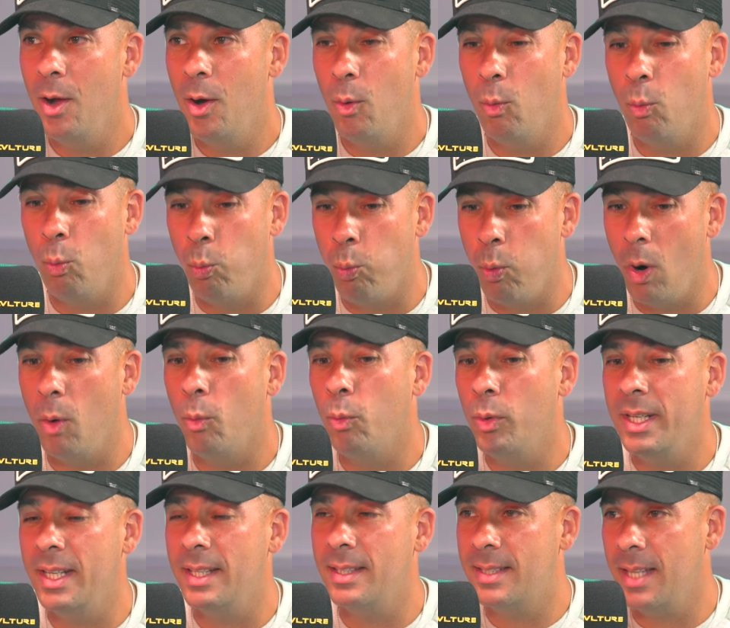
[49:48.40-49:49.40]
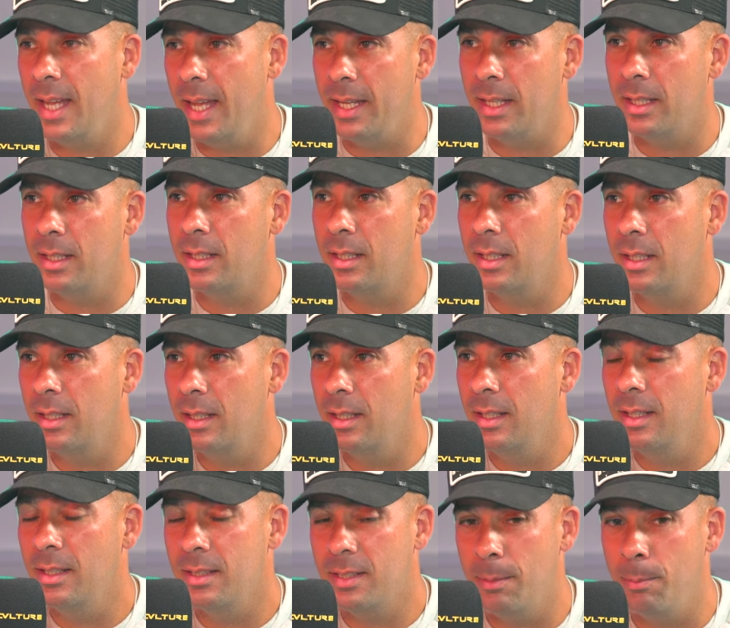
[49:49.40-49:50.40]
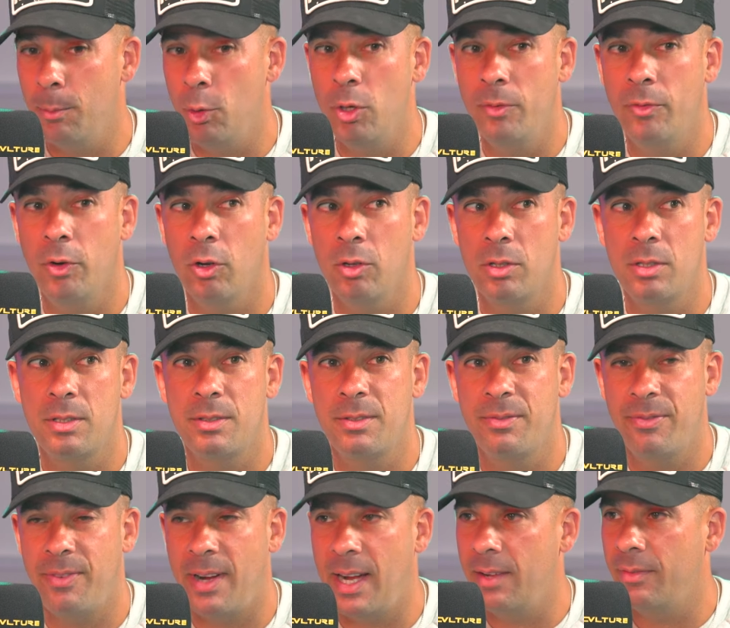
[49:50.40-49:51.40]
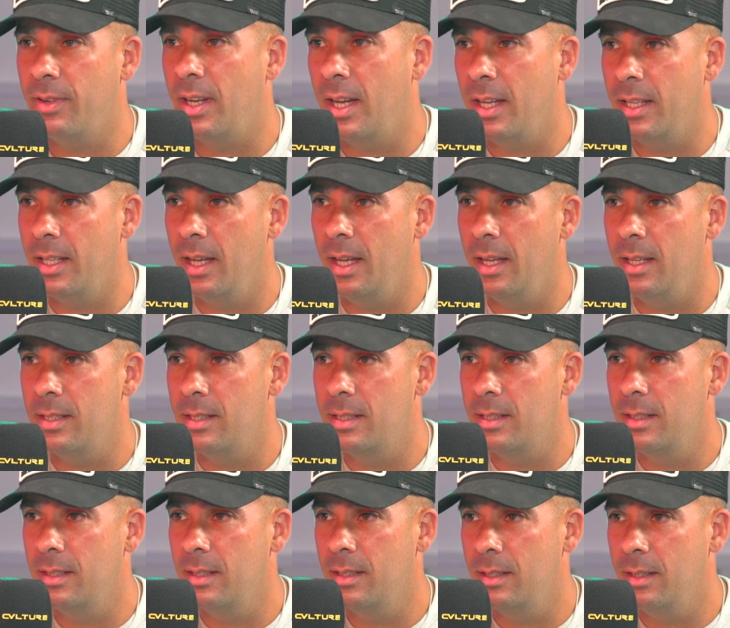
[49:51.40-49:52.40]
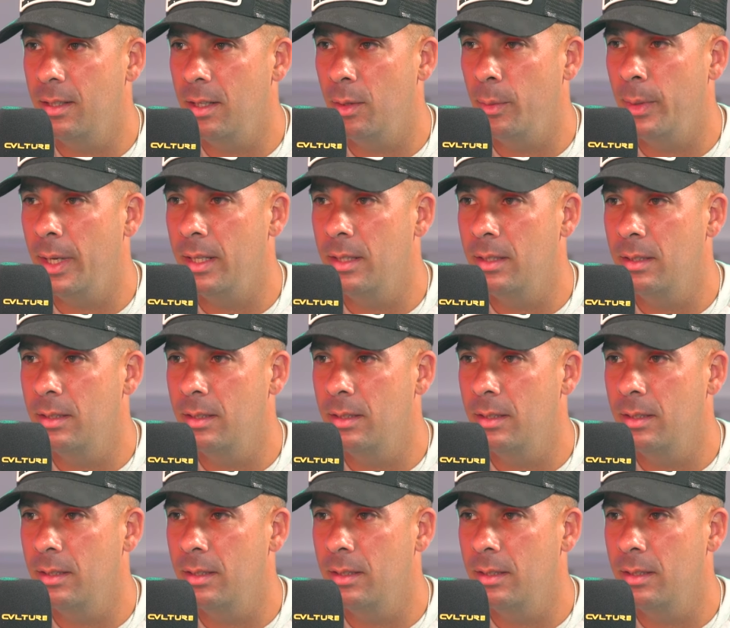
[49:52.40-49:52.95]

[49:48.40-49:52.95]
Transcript: What would it take to move us 5 light years away?